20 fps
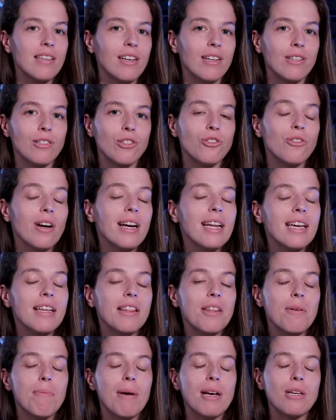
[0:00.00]
year to try to get
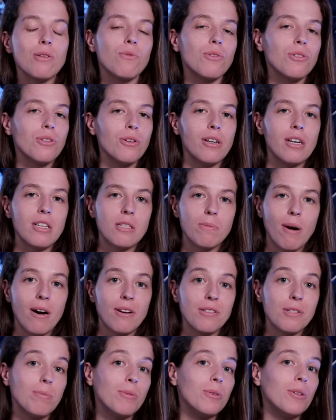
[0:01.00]
the best return as
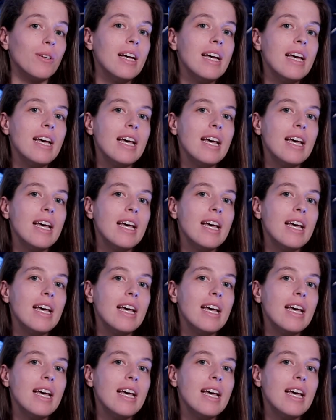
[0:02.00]
possible.